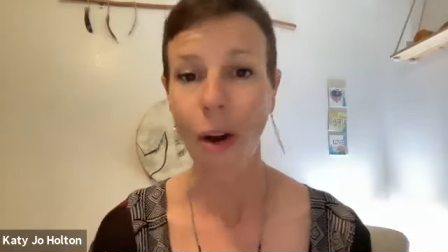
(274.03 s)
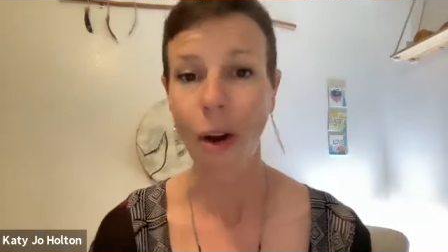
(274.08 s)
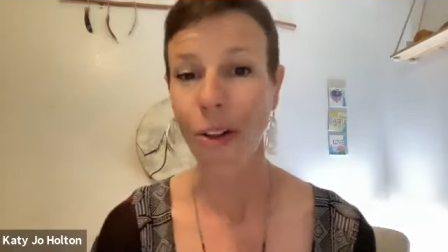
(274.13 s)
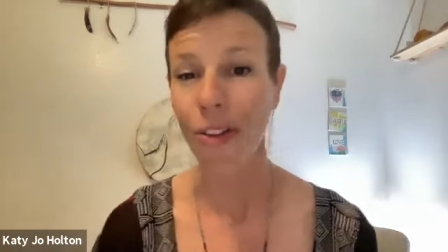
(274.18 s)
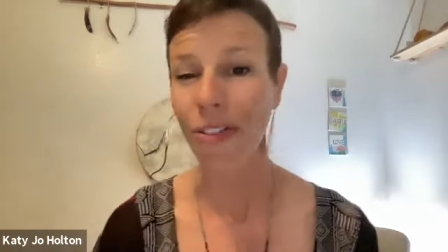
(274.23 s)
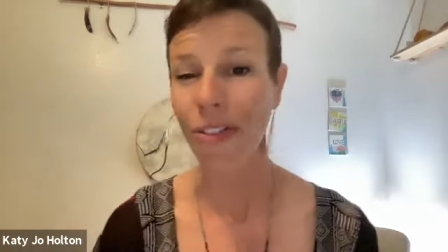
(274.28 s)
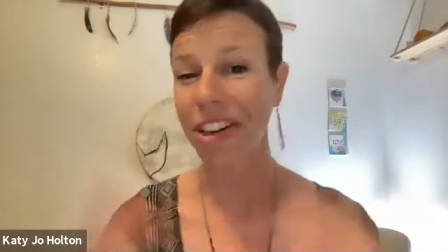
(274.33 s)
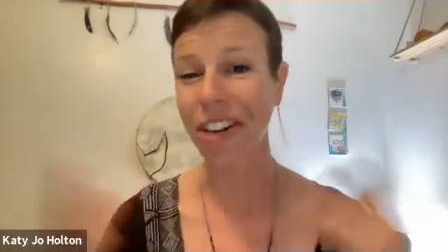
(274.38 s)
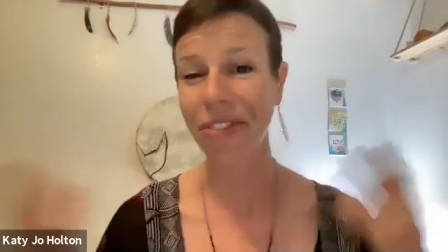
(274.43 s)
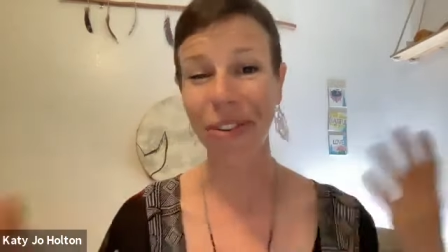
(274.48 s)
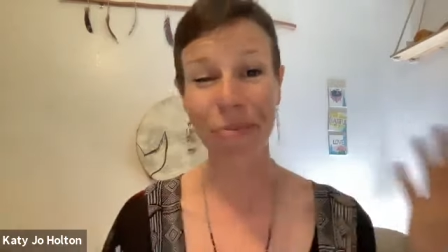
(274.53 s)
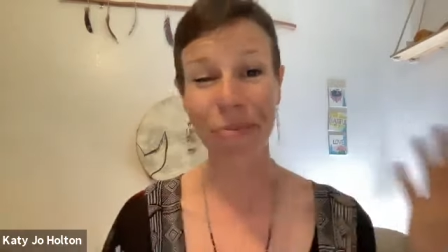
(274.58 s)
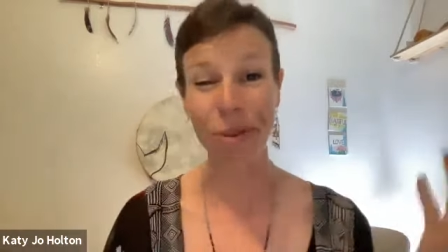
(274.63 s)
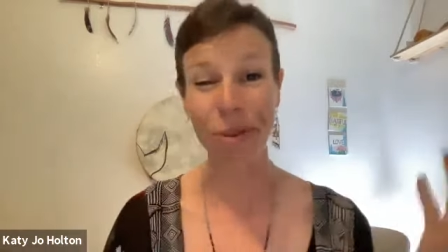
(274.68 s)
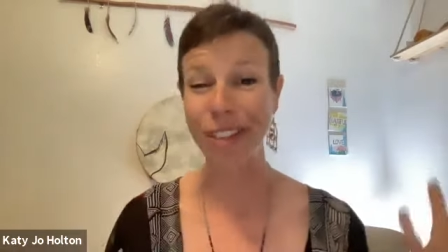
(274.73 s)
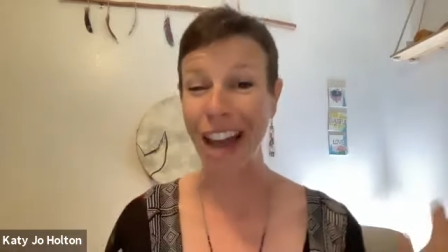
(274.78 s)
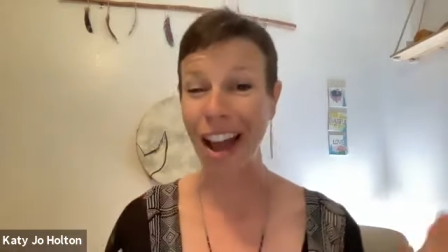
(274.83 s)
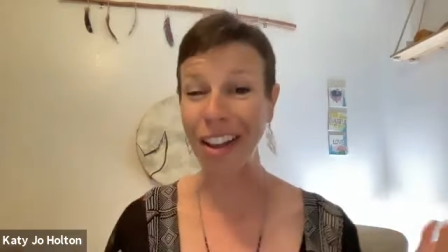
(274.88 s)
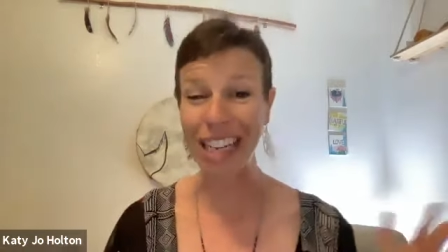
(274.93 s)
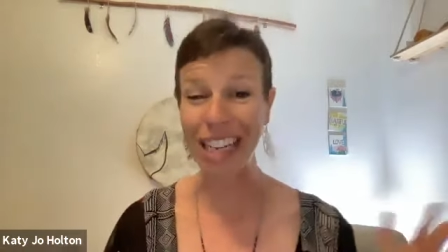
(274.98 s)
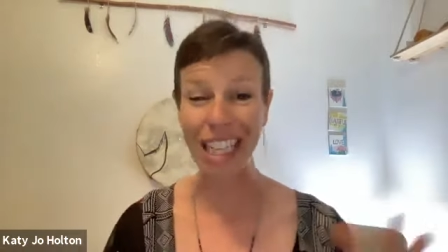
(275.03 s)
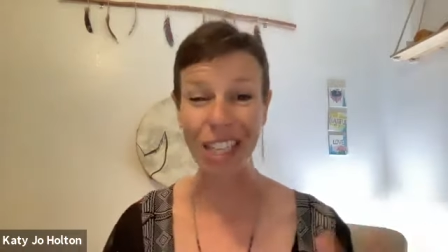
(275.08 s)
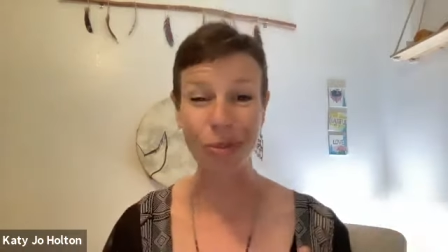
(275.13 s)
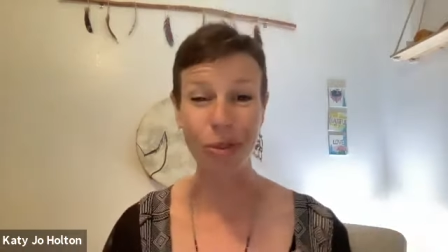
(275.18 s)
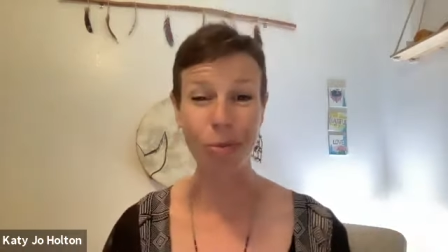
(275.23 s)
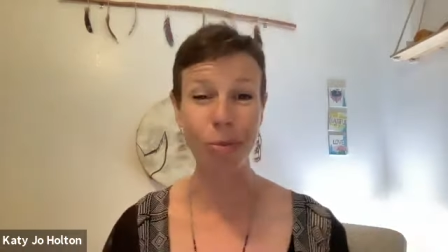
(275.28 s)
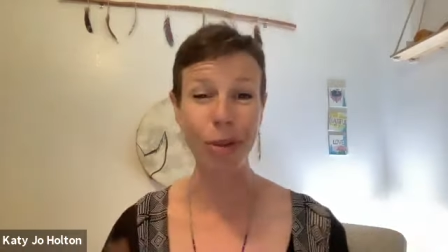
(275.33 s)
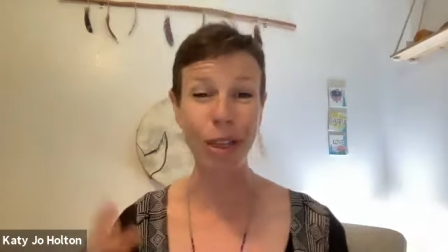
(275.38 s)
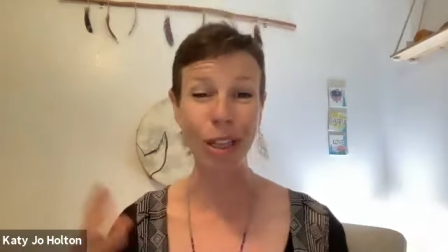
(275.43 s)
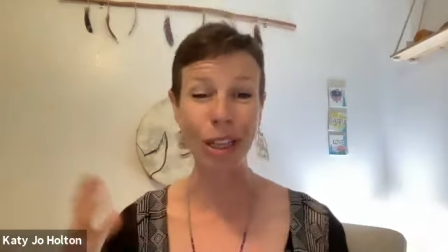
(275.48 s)
All of the different modalities
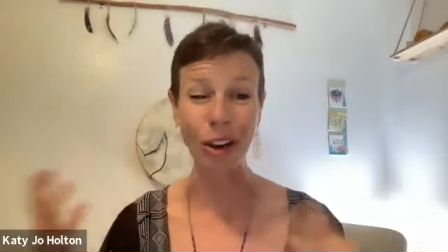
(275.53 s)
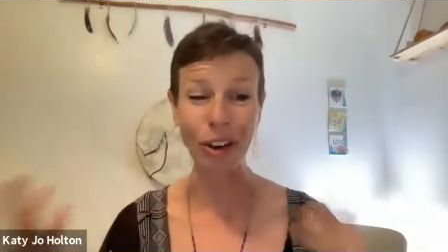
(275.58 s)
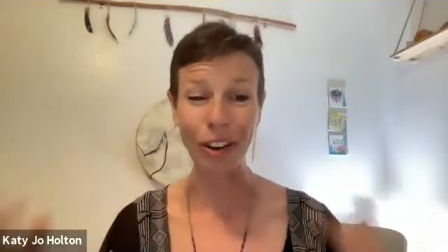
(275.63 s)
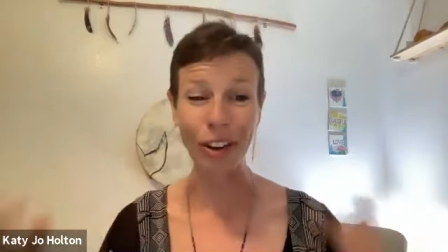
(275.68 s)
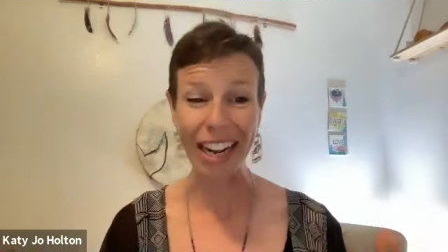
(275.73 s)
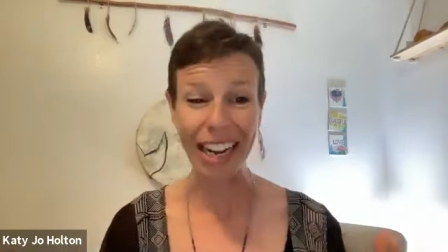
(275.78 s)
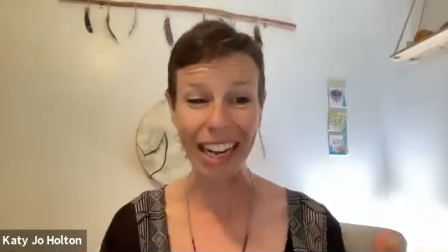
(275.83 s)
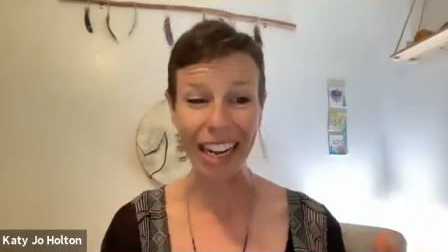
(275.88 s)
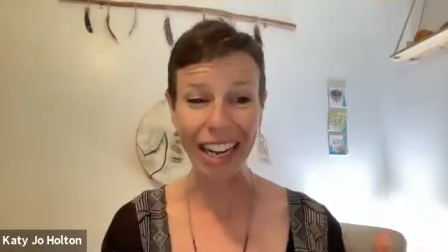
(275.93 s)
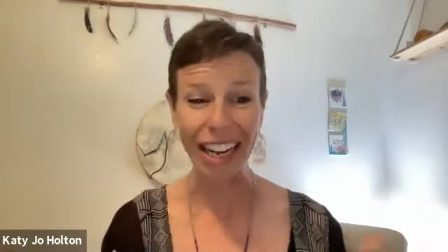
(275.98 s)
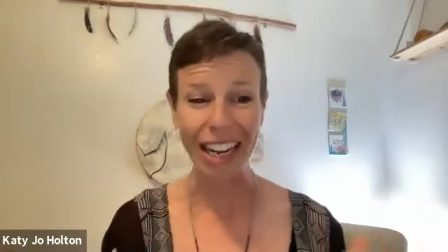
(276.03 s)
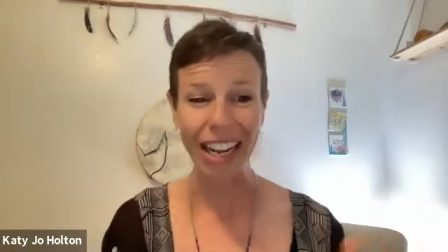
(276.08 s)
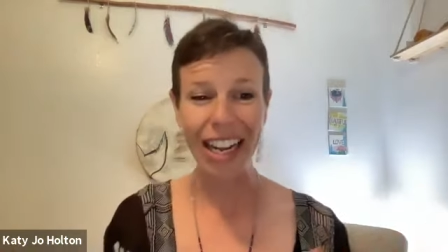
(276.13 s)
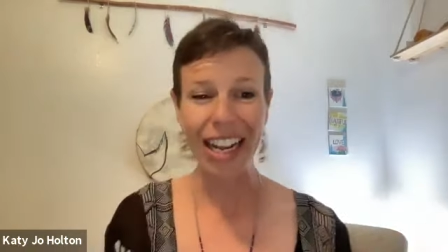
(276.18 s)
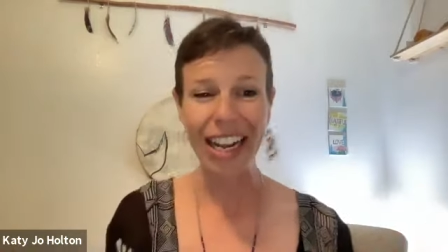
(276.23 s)
we've been learning